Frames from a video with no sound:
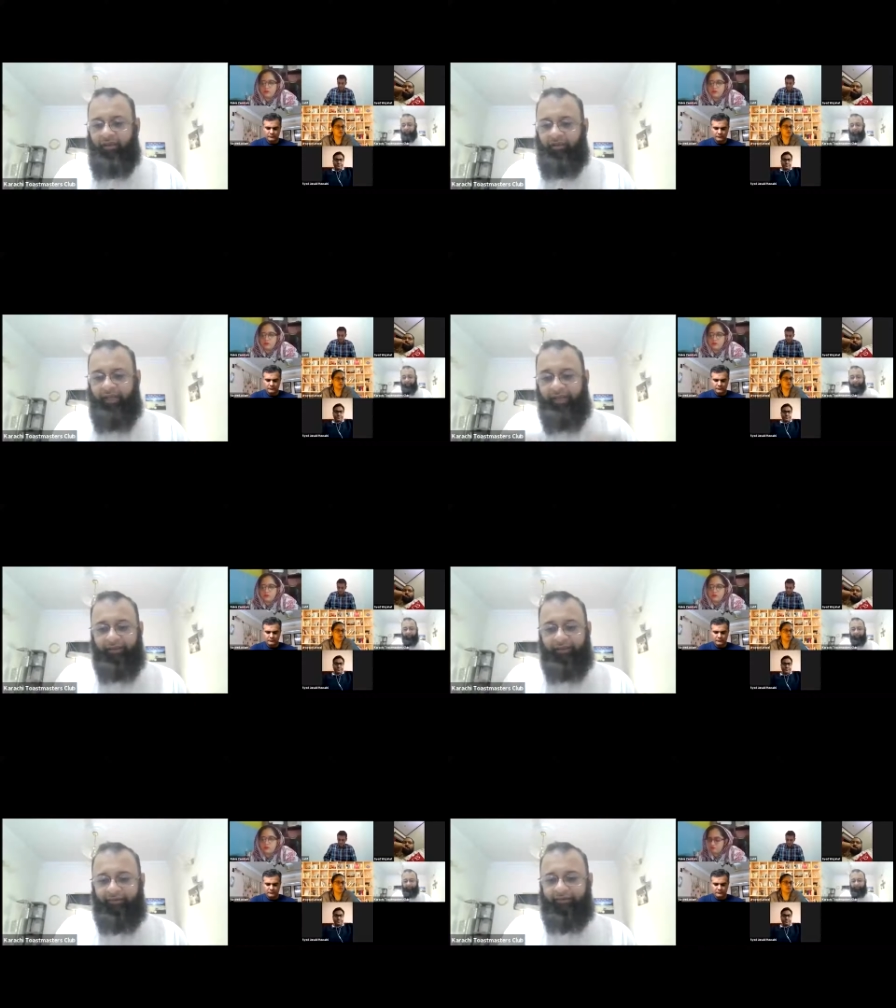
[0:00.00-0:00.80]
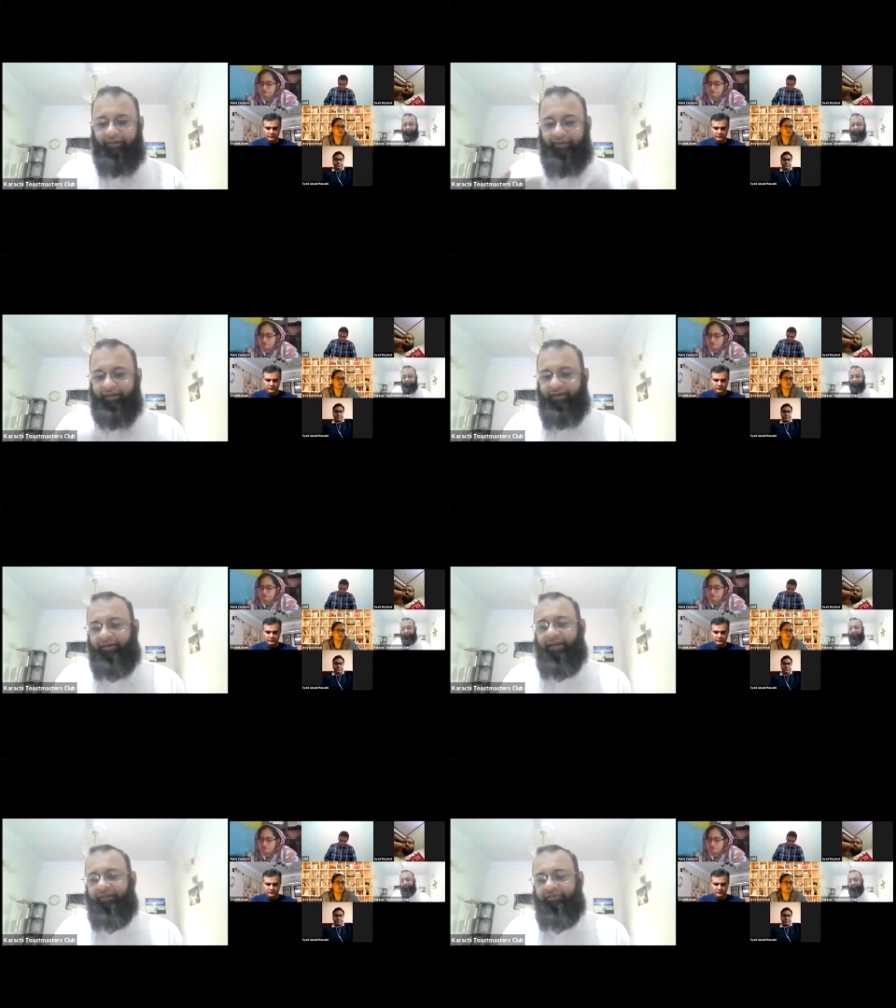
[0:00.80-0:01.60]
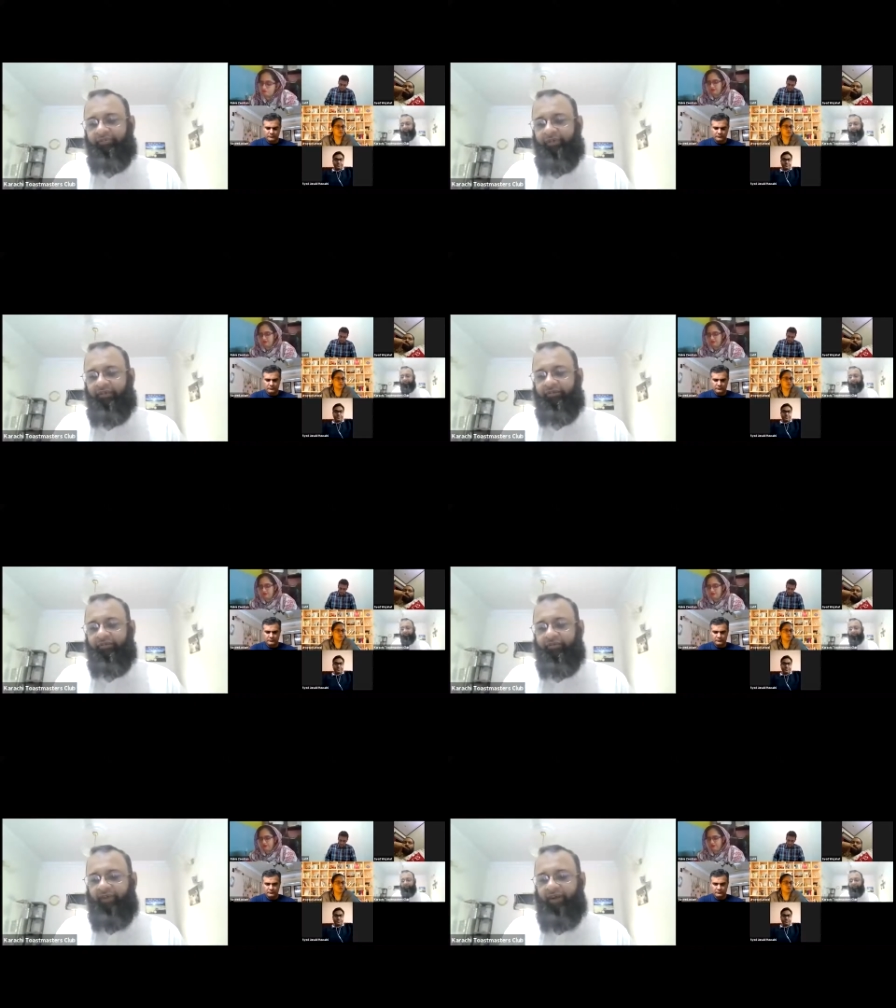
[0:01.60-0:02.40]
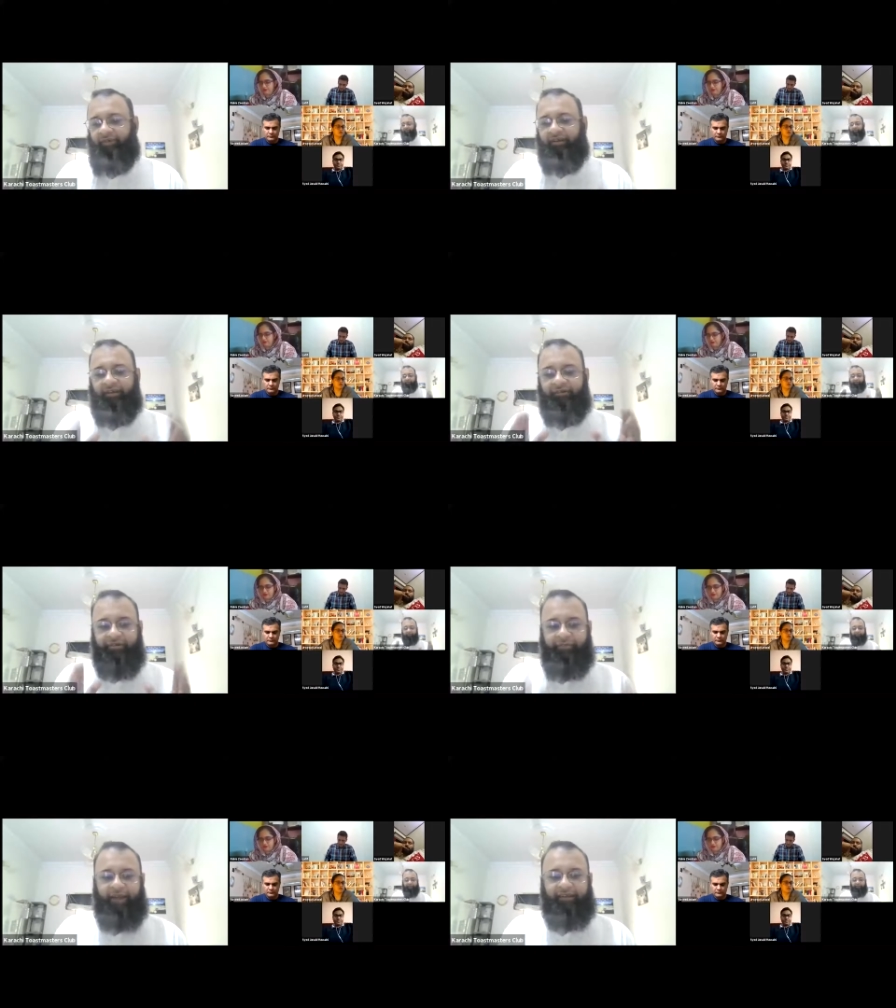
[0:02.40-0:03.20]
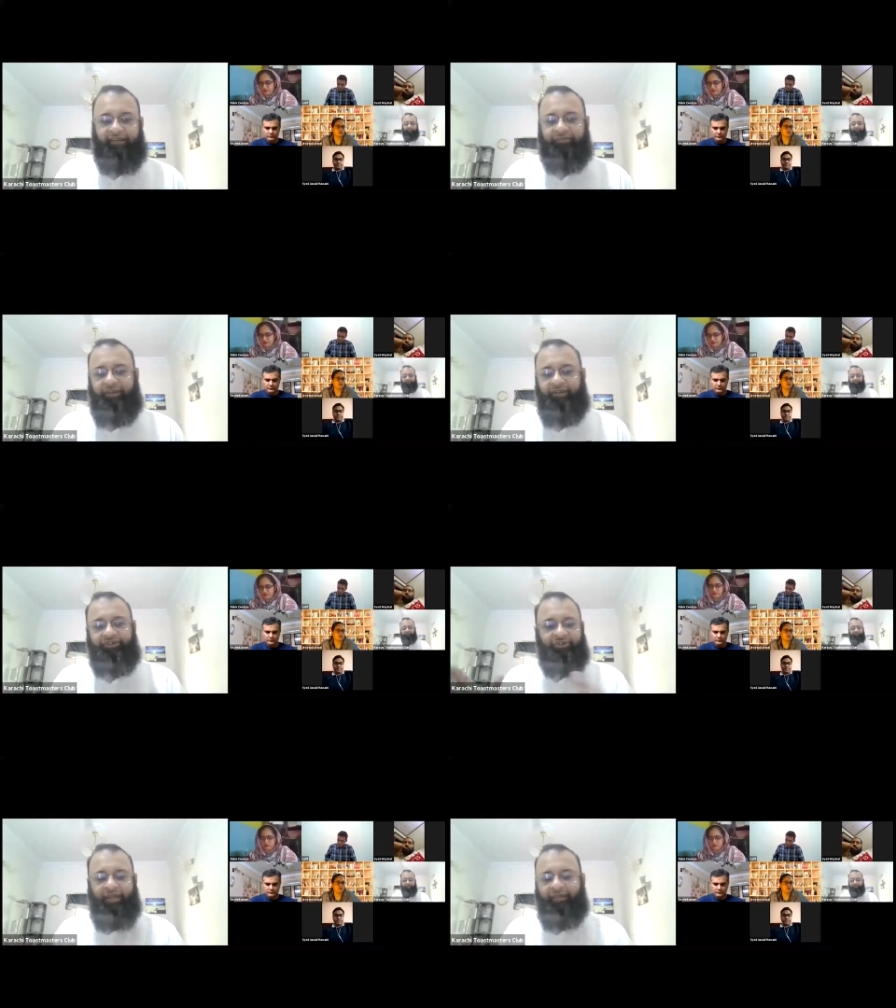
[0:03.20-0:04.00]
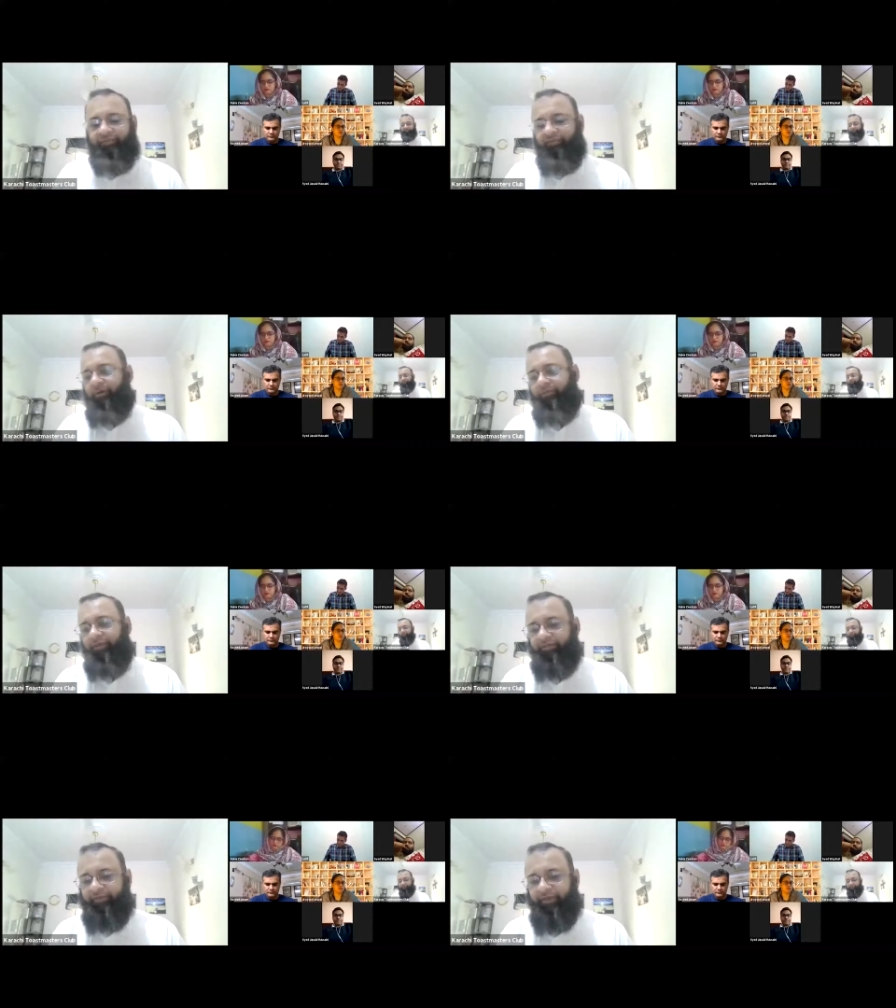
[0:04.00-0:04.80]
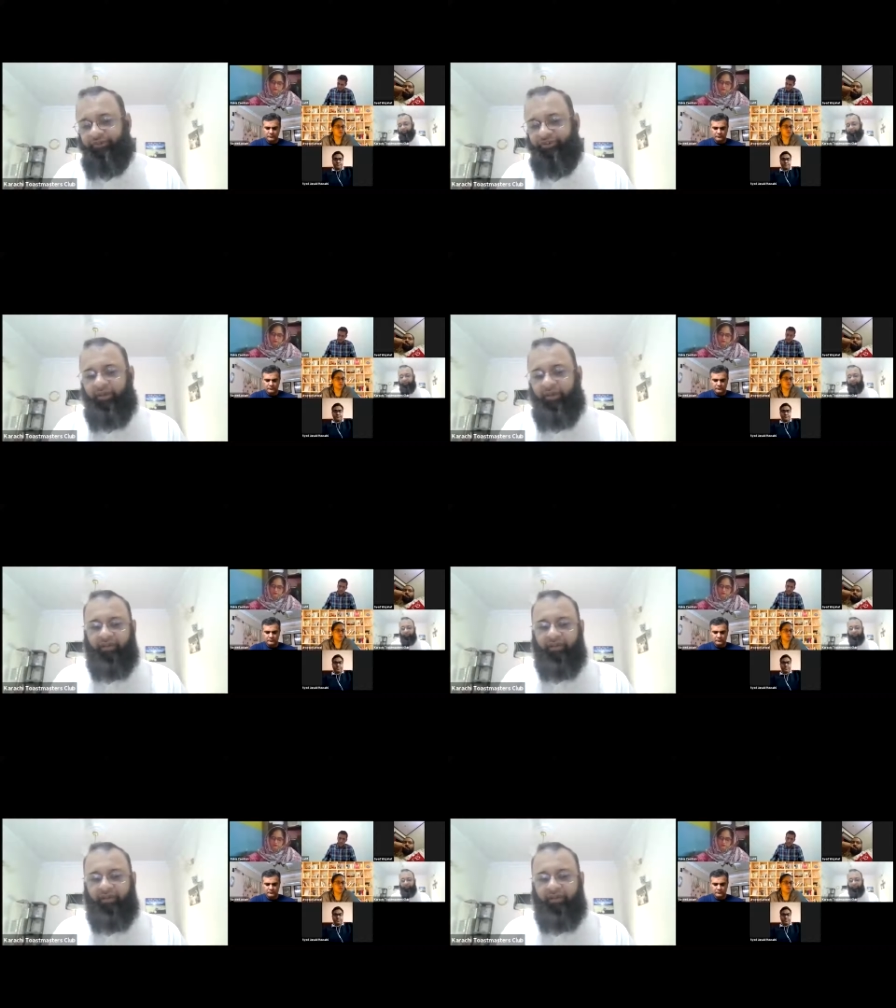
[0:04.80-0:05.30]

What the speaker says: Then there's the third kind of speech. So we've covered the dramatic speech and the formal speech.